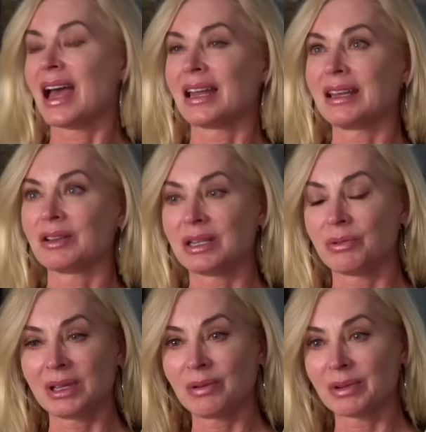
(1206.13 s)
And he goes,
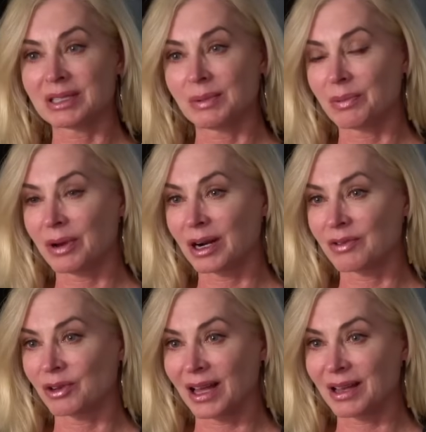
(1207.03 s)
he really wants to be a part
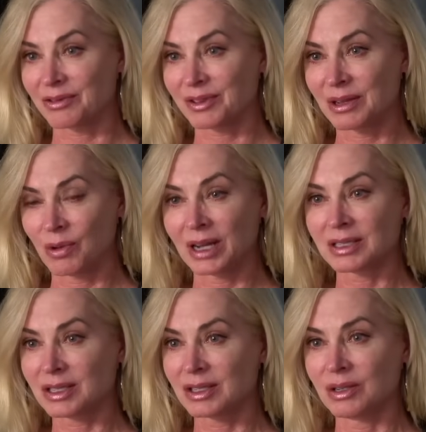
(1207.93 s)
of your life. He
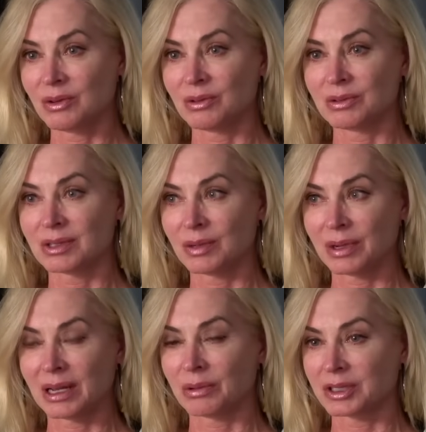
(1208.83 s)
wants you to
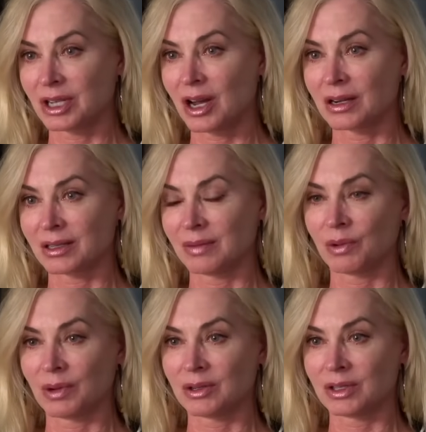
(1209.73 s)
be able to talk to him
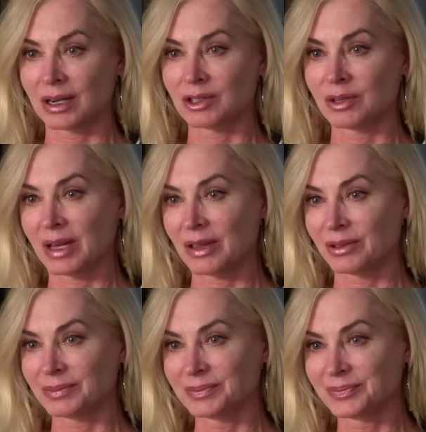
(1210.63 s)
the way you talk to your mother.